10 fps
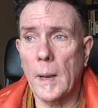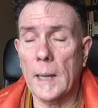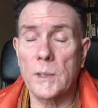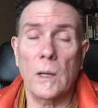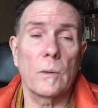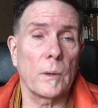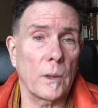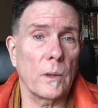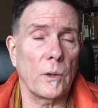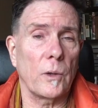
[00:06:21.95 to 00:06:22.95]
And so,
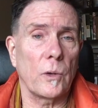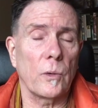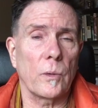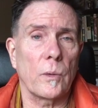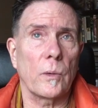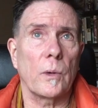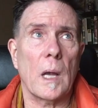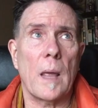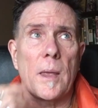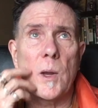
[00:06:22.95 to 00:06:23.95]

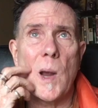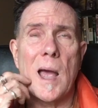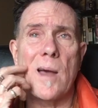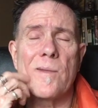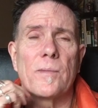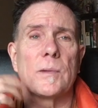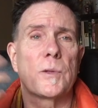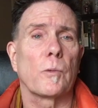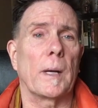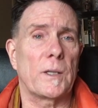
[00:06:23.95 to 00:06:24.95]
and then you have
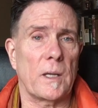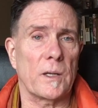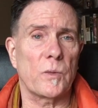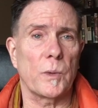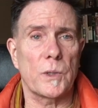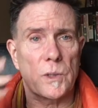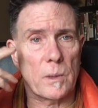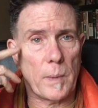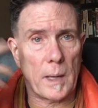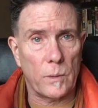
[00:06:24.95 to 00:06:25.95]
Tiresias, which is
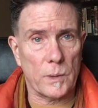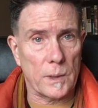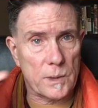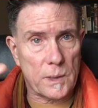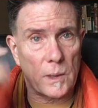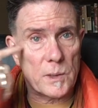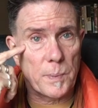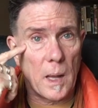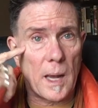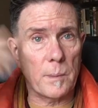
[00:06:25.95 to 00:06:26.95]
the man who can see, he's
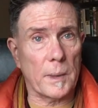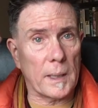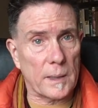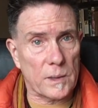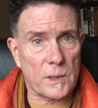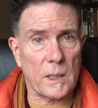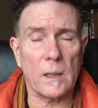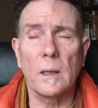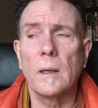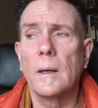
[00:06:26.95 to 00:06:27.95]
blind, but he can
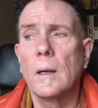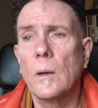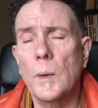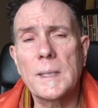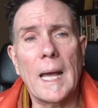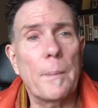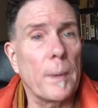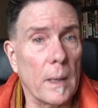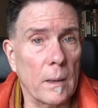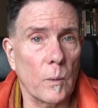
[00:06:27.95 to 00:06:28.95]
see what's
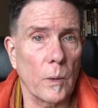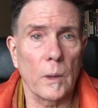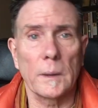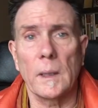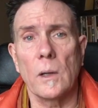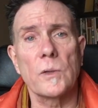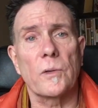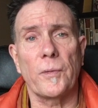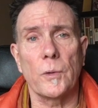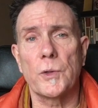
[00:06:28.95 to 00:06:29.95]
happening in the world. He knows the
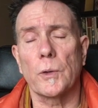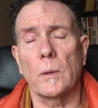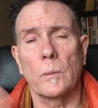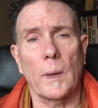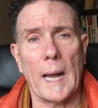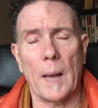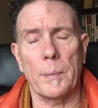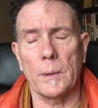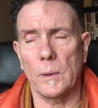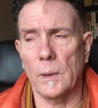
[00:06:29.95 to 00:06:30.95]
future and what
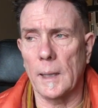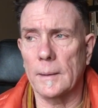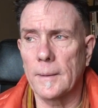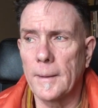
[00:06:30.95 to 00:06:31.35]
happened and all that.